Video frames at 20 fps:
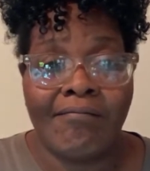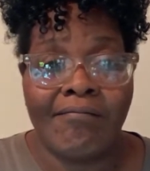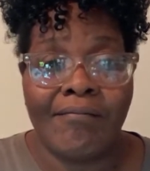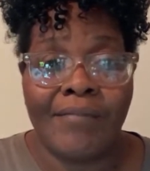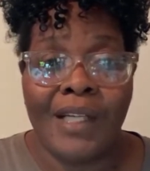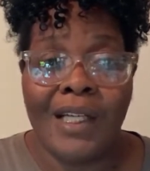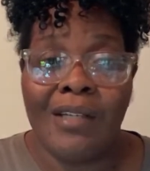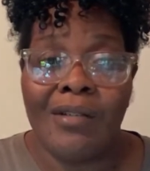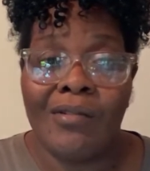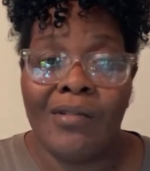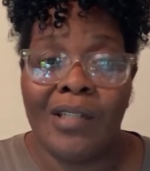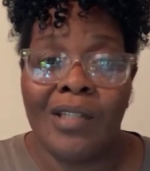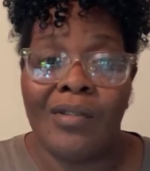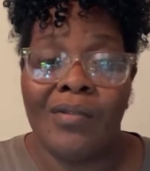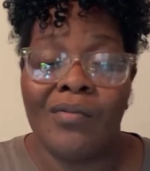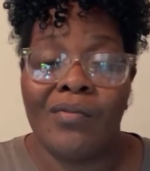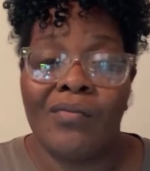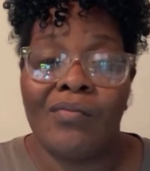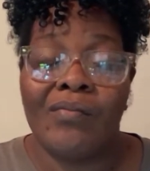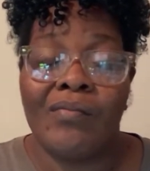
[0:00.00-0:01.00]
I don't
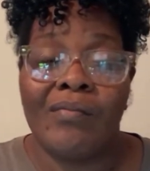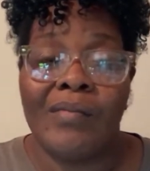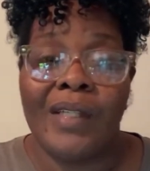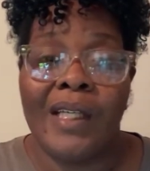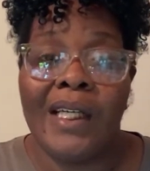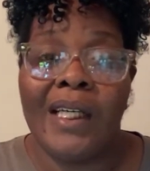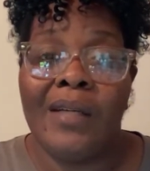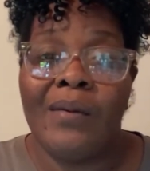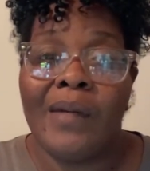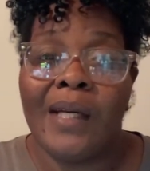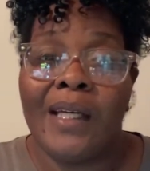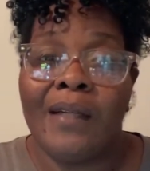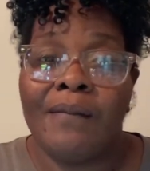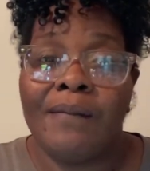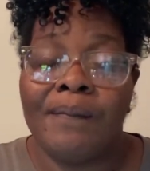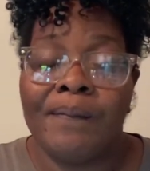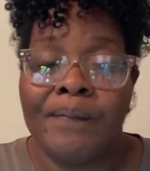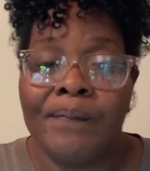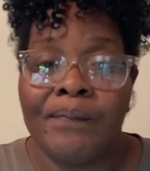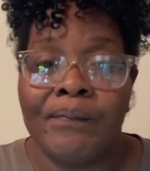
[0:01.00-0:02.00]
know. Anyway,
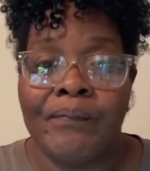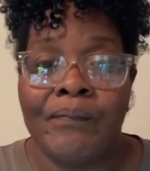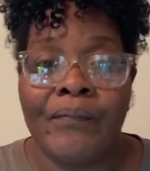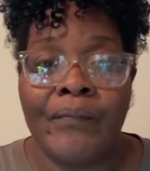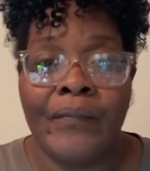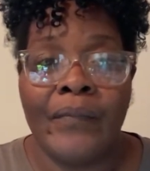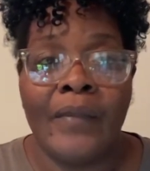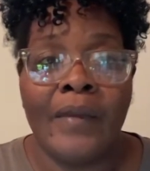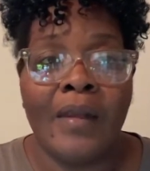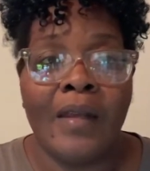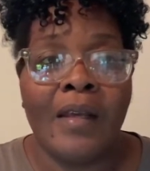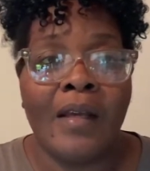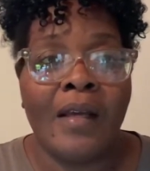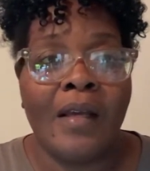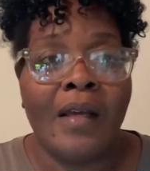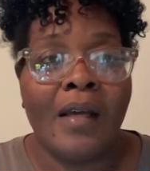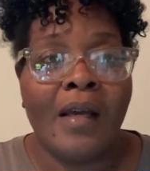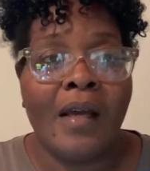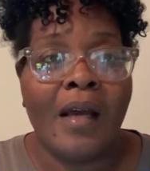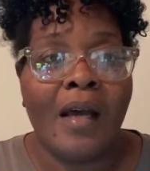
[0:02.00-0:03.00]

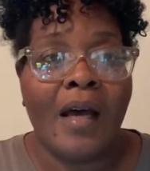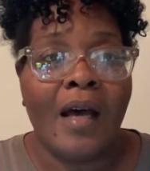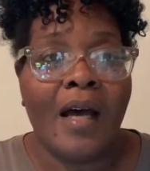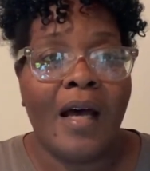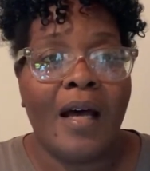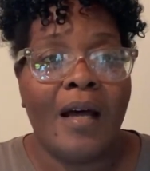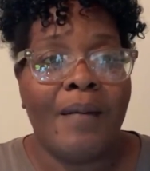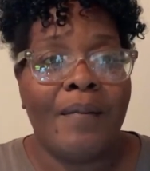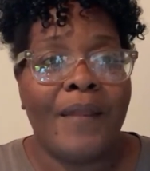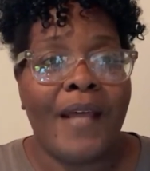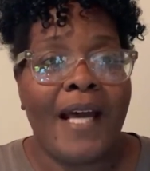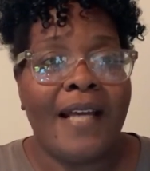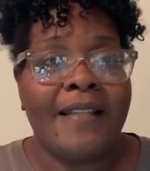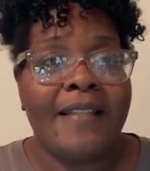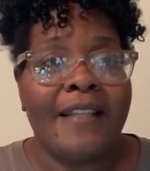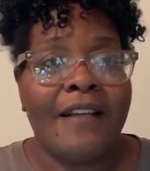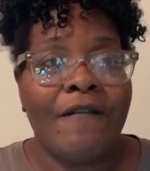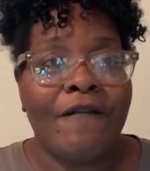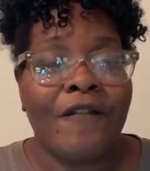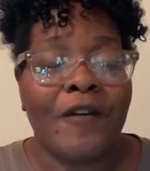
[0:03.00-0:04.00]
um, that's
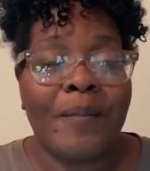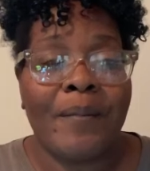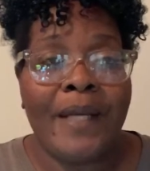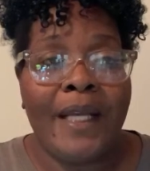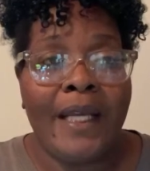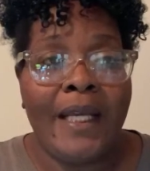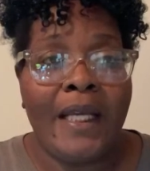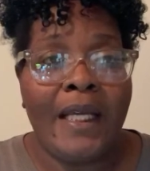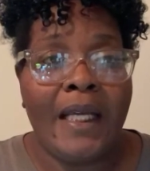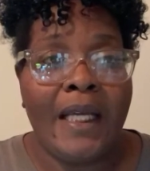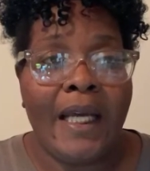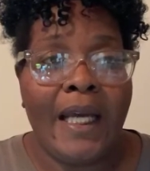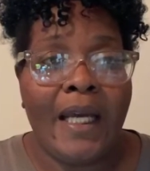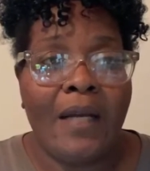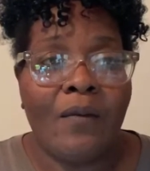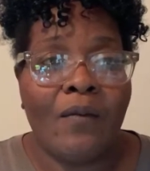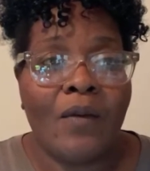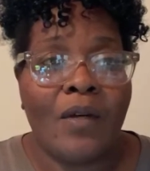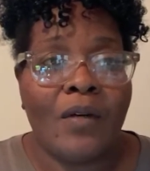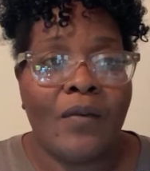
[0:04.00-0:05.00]
it for me.
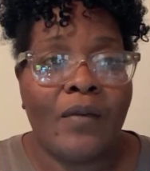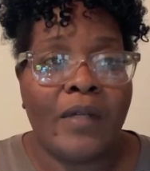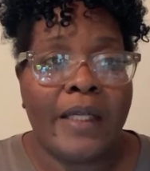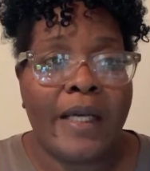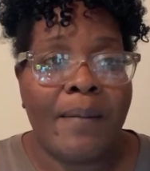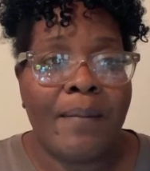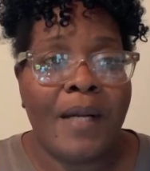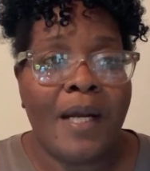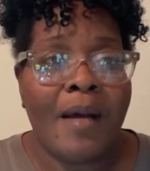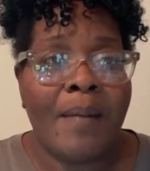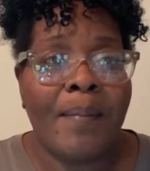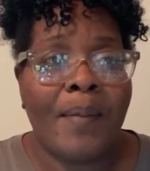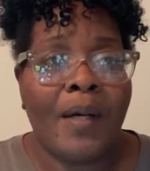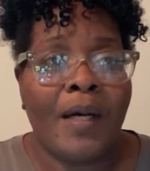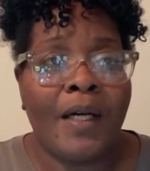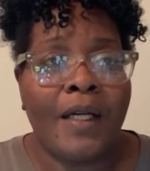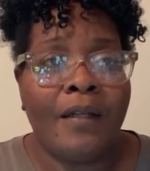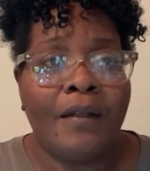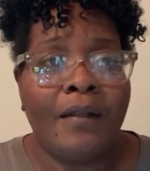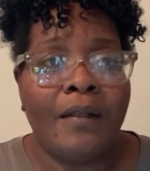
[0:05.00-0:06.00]
And we're coming up
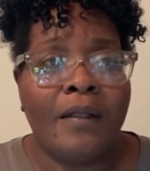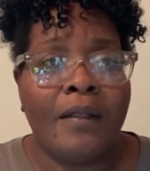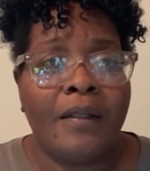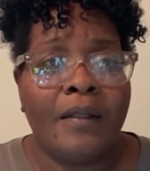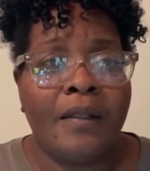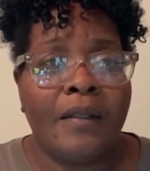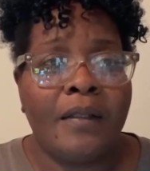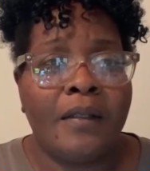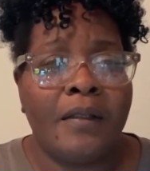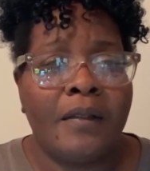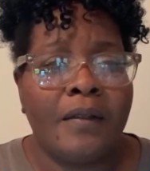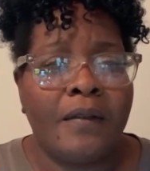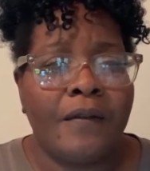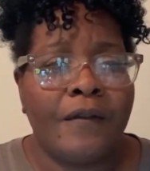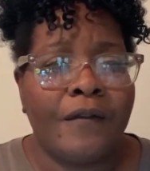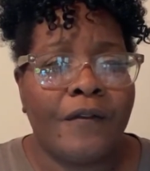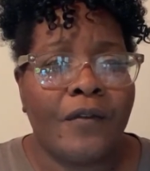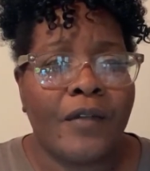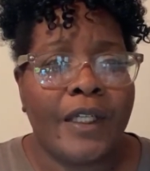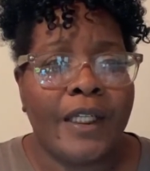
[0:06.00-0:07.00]
on
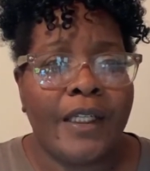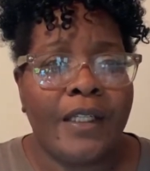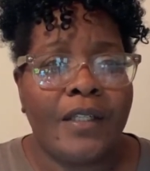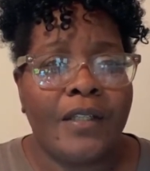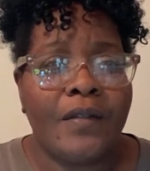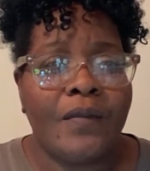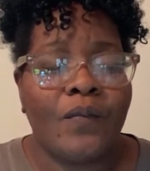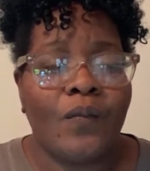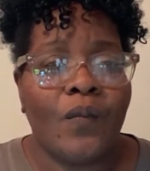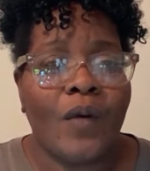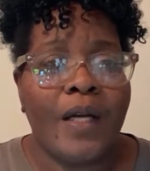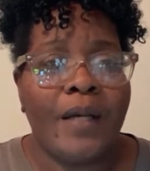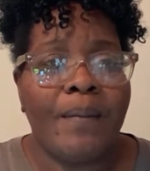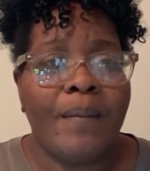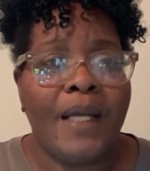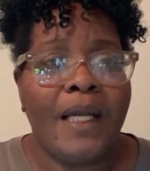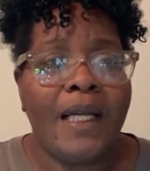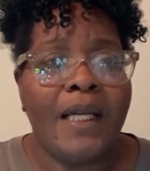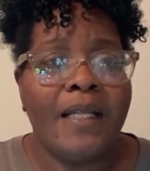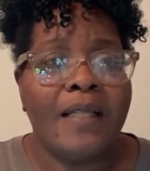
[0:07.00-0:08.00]
41
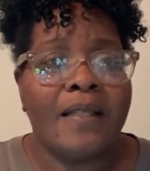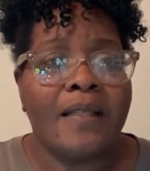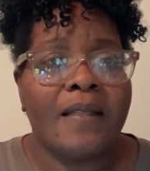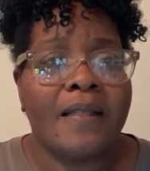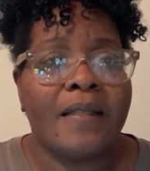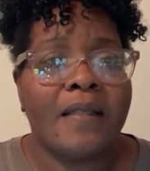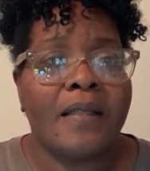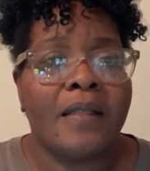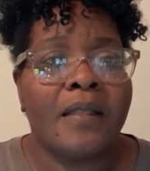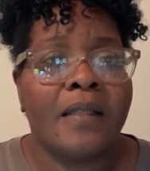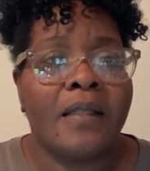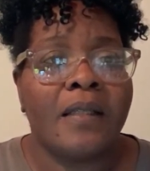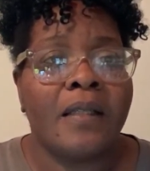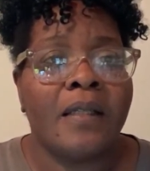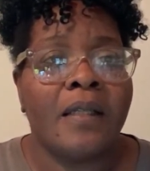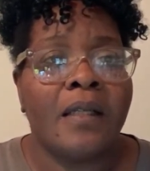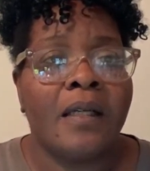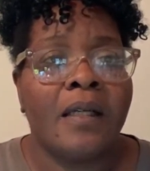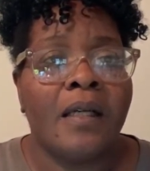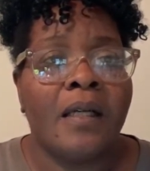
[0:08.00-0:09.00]
minutes.
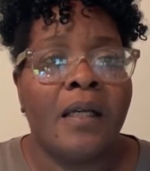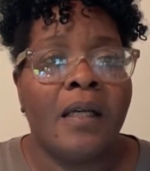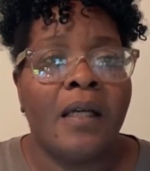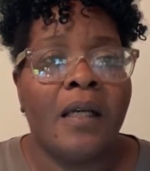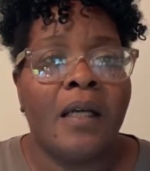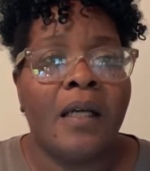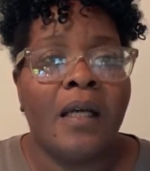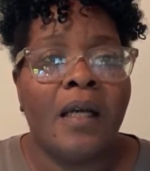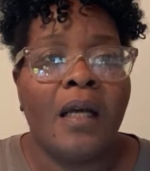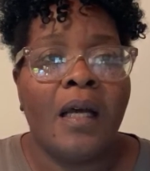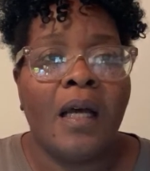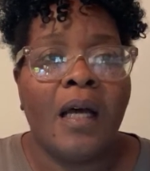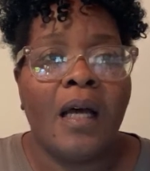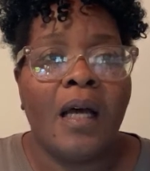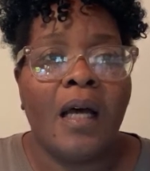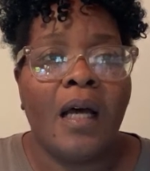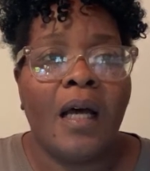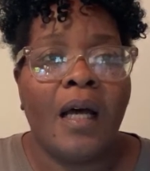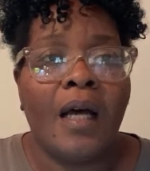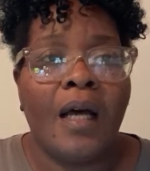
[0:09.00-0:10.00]

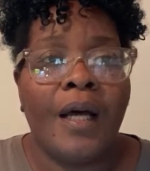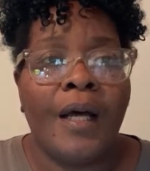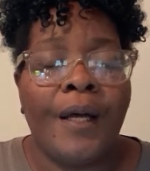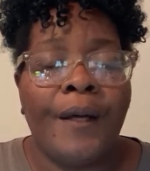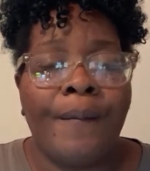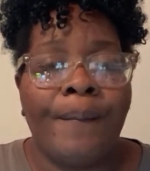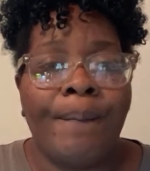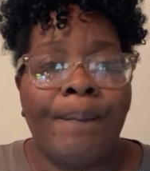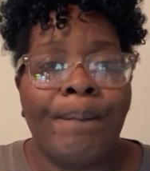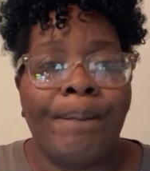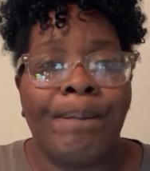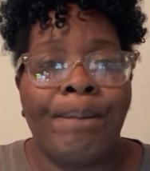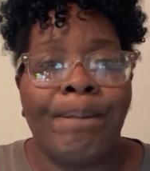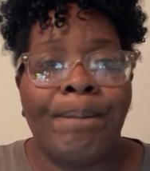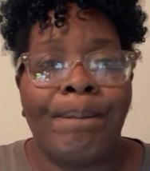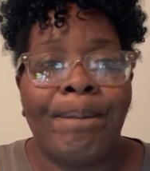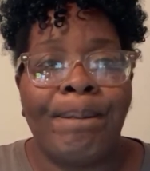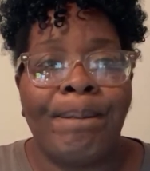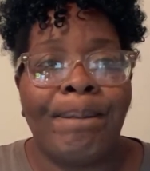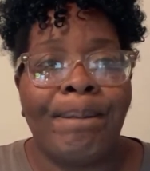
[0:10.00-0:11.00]
Um,
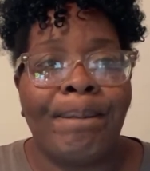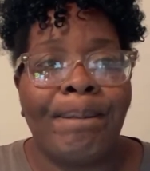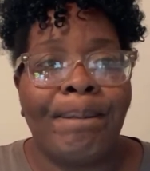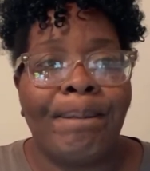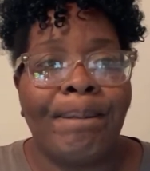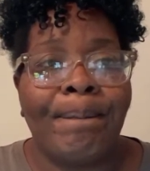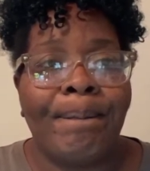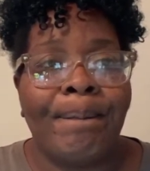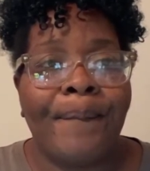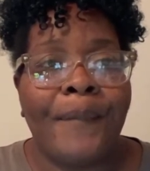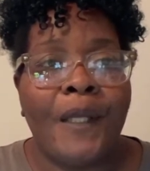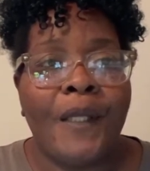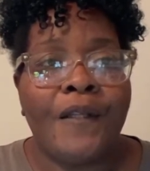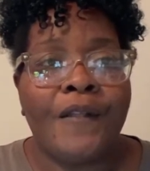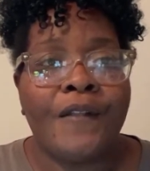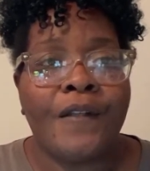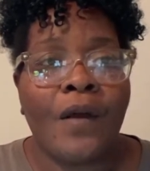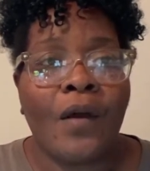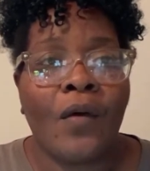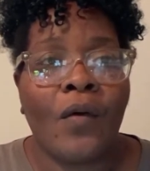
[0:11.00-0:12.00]

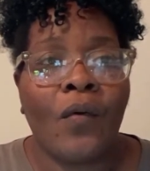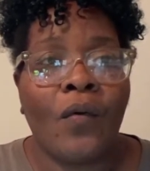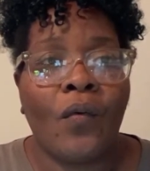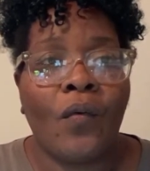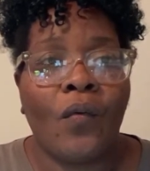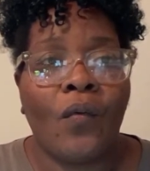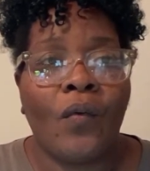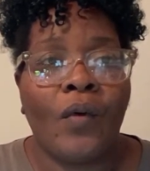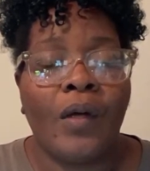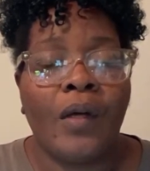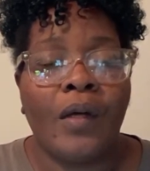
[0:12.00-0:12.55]
so